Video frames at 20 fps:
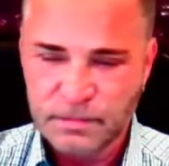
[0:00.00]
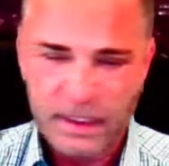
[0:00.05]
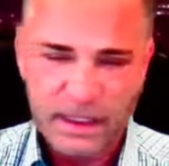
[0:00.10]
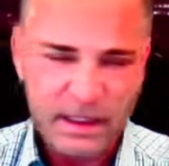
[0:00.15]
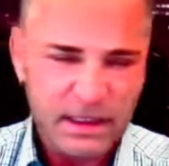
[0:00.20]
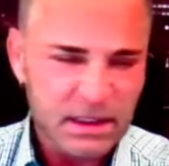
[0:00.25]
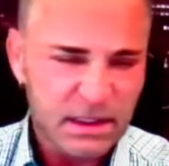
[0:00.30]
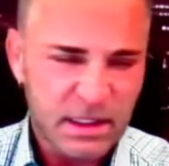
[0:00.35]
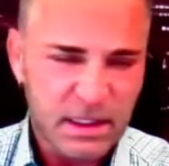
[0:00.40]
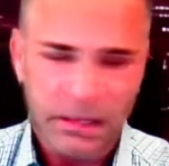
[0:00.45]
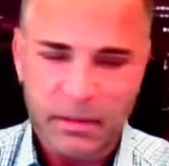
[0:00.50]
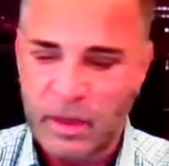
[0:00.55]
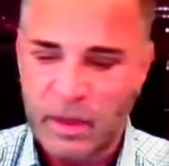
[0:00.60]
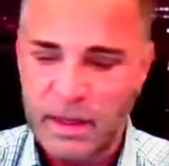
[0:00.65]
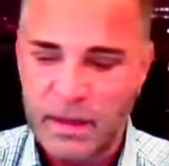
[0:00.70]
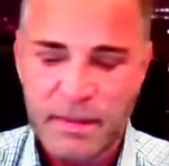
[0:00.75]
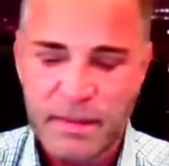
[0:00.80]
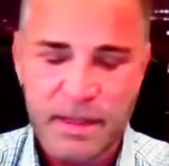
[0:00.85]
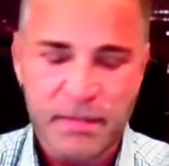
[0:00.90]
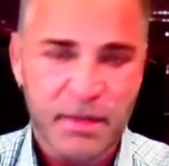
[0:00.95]
And
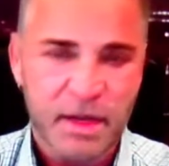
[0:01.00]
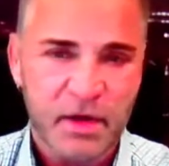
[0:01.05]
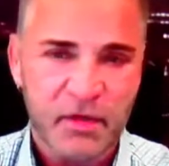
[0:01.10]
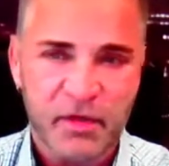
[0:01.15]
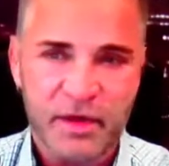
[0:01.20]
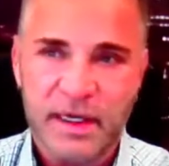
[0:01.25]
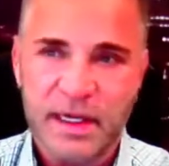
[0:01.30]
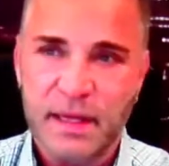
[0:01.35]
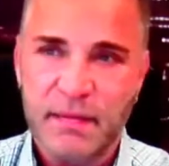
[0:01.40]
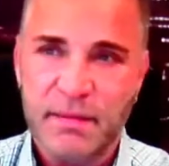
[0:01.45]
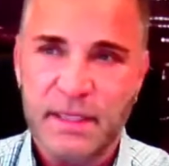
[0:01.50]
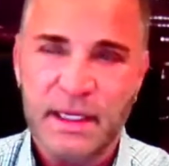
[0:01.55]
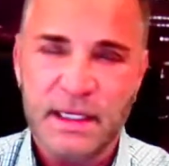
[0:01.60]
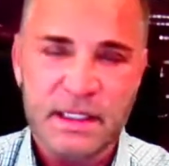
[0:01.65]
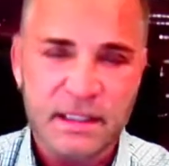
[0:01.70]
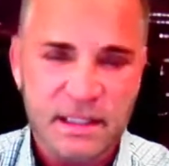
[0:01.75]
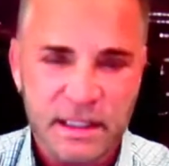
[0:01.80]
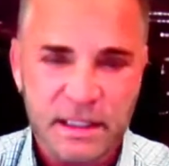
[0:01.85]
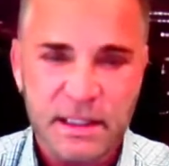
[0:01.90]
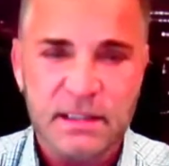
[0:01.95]
what I mean by a friend, I mean
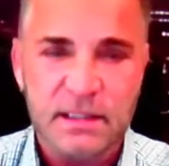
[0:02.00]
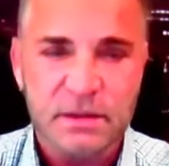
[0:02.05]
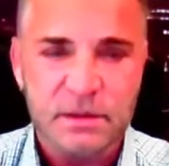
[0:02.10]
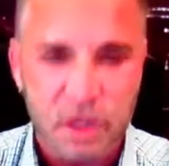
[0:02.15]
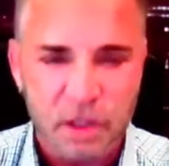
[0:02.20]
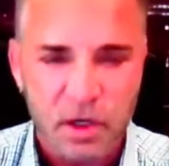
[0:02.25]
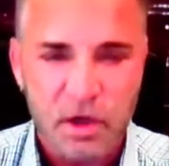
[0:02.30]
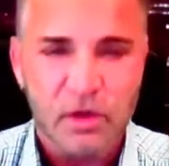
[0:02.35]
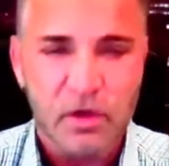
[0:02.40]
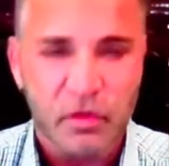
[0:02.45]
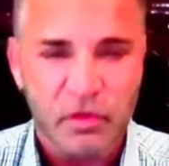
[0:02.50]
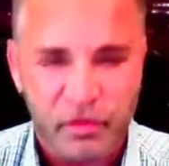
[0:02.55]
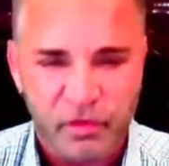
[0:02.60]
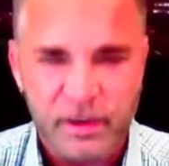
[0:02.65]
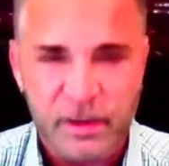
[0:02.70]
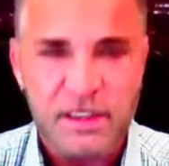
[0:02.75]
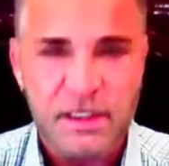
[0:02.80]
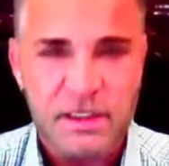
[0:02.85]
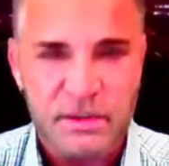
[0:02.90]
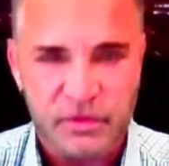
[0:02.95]
a dear, loyal,
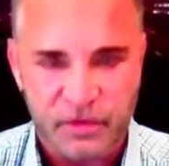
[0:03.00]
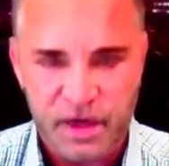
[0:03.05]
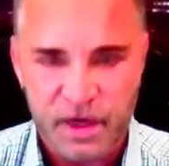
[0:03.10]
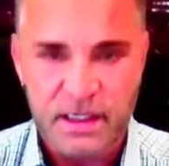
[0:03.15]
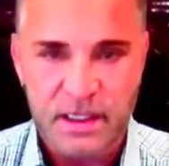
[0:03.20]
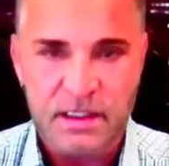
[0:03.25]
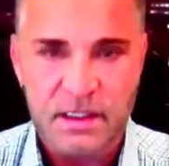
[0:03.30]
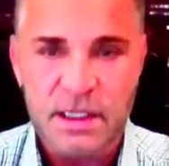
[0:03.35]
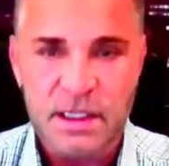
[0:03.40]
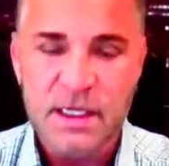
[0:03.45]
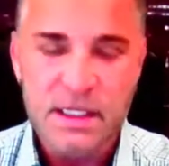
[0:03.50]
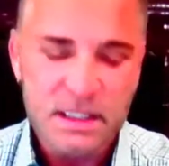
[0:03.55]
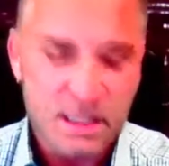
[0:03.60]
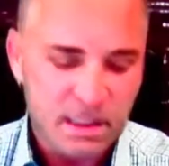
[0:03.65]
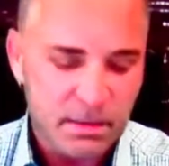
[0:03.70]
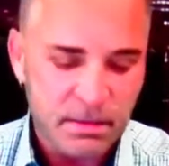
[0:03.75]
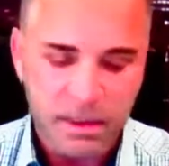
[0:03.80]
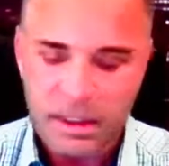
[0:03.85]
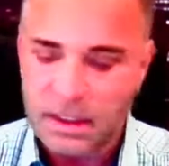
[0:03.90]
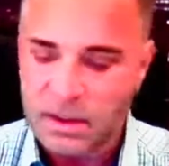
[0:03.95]
fierce friend,
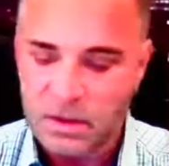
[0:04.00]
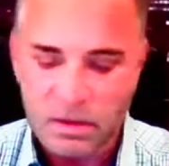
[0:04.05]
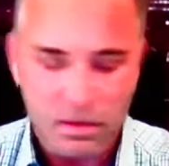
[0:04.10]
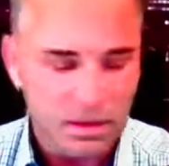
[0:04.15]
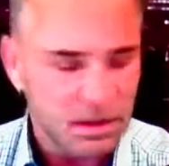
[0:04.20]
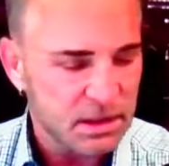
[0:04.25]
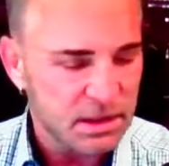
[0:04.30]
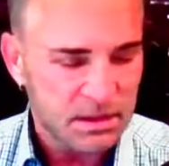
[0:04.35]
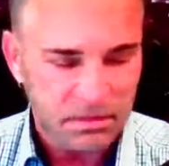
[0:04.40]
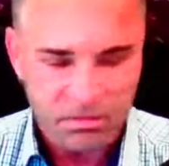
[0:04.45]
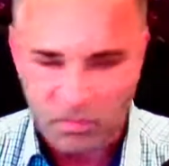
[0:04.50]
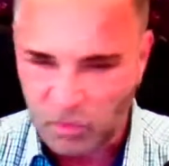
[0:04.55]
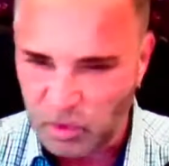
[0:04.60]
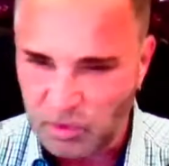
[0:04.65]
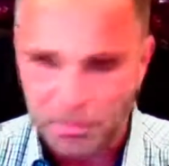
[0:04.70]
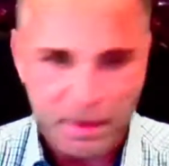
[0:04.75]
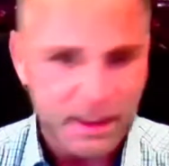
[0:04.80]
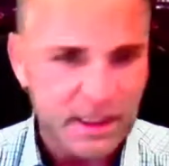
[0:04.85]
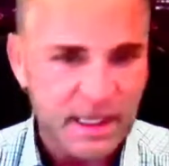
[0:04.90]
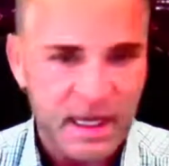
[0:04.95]
somebody who
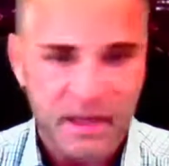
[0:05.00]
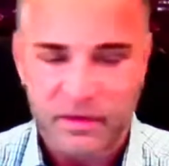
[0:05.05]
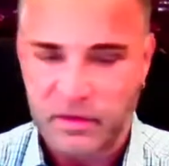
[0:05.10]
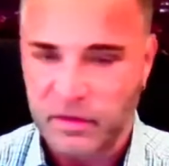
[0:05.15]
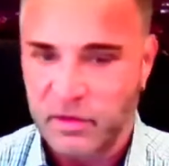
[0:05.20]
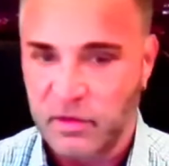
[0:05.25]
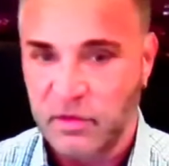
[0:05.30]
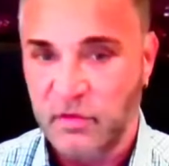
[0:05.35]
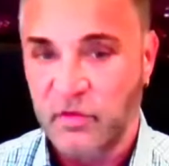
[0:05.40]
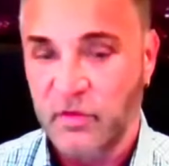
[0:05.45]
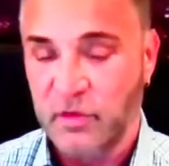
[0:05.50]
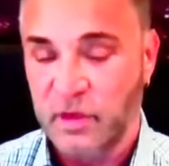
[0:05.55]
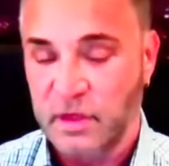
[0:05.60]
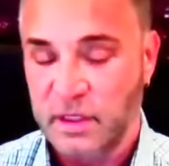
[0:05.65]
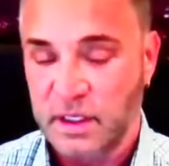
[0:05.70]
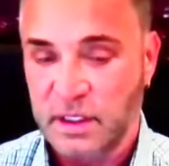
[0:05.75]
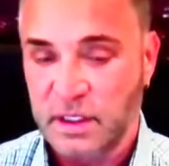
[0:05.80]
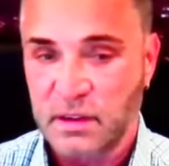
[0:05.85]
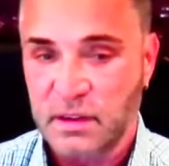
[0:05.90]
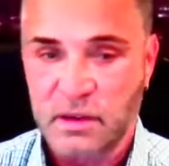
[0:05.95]
would be there through you for
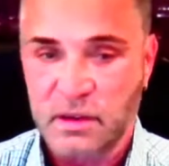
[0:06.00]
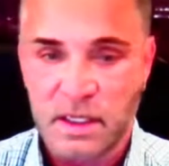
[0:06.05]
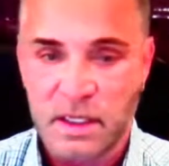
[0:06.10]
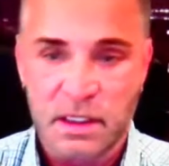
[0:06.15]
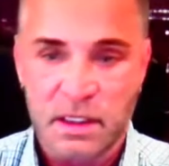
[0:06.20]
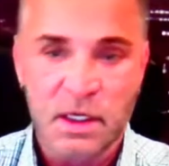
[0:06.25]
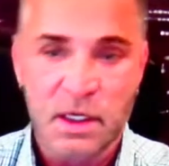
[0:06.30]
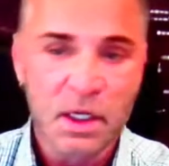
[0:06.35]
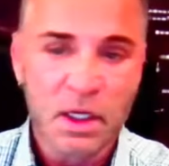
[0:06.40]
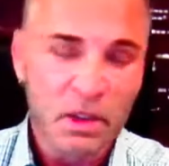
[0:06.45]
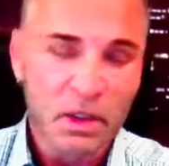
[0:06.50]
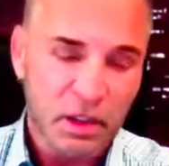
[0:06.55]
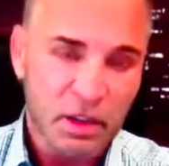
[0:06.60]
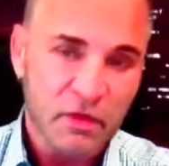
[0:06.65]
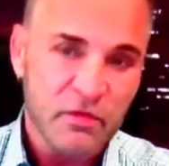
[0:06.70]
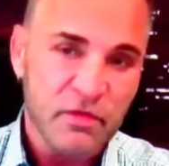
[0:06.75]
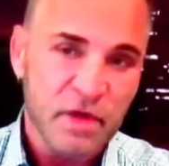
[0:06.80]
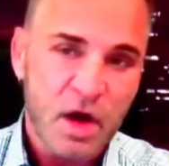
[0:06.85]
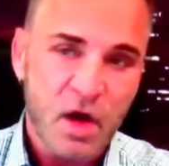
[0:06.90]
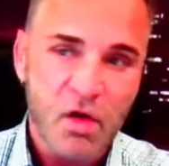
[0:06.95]
thick and thin, that
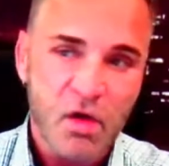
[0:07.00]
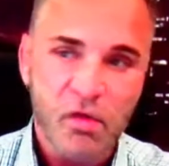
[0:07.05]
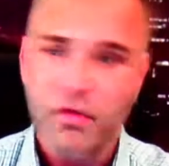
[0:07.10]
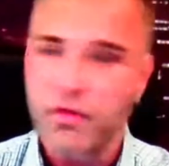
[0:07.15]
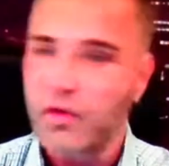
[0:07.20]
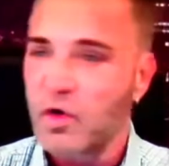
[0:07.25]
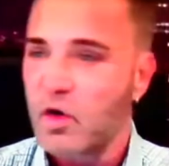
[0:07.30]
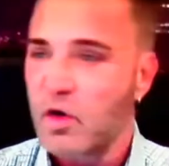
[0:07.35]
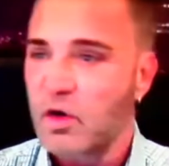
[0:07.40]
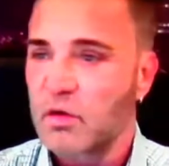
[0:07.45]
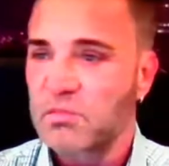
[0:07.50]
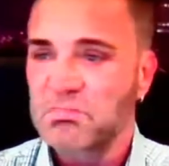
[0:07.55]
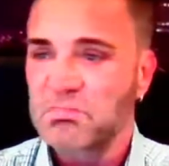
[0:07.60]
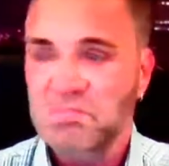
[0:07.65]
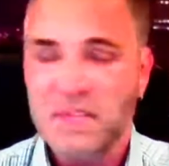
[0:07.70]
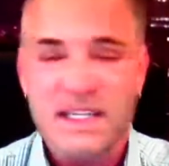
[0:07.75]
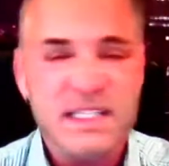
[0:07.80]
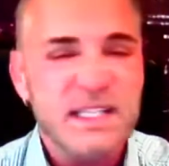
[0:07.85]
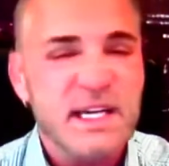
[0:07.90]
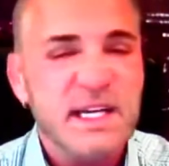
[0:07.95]
you've known for,
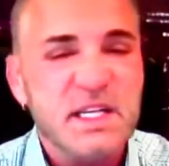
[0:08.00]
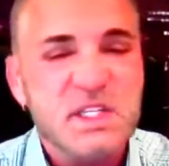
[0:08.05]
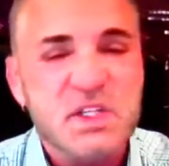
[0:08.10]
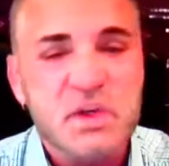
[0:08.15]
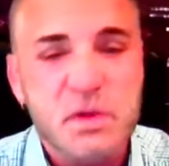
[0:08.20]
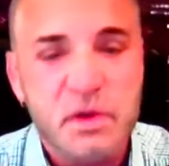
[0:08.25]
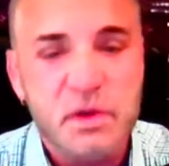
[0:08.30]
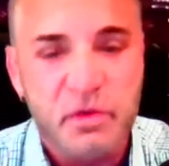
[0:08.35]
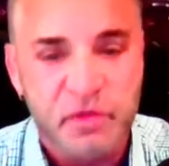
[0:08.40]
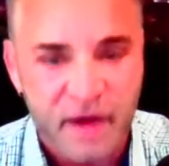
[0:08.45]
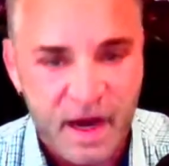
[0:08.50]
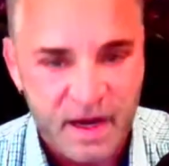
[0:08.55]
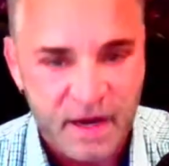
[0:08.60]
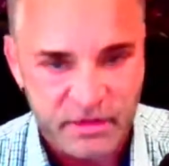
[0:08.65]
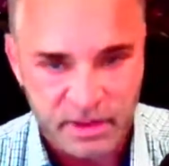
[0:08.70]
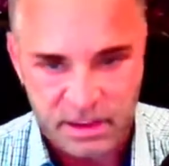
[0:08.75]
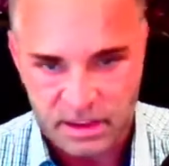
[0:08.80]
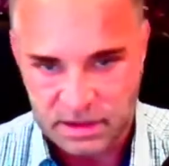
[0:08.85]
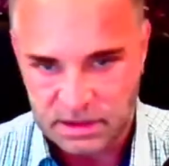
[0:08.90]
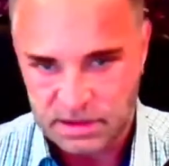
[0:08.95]
let's say, 2 to
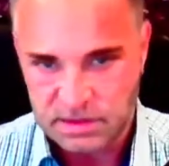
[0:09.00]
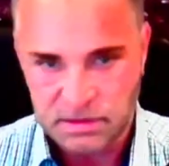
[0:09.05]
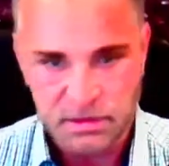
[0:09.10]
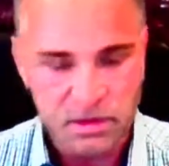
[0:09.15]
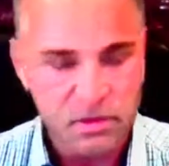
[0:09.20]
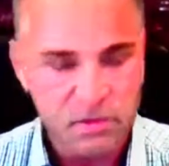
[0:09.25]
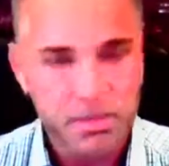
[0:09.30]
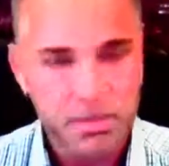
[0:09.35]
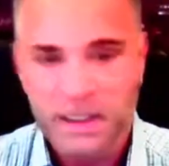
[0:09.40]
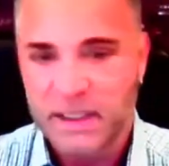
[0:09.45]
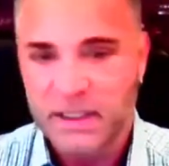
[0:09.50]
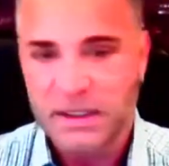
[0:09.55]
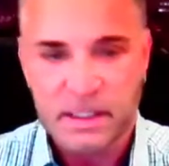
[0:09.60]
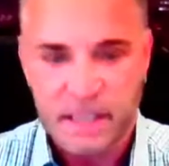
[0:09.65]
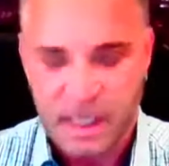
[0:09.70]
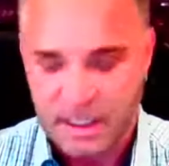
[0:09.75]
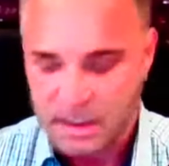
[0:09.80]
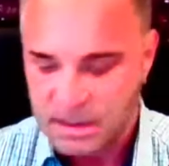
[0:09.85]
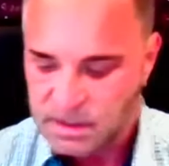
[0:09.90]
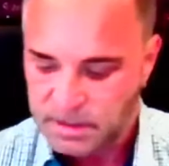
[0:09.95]
5 years. You pick the
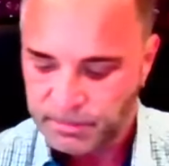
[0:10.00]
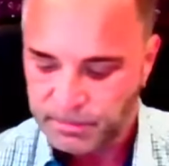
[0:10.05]
date.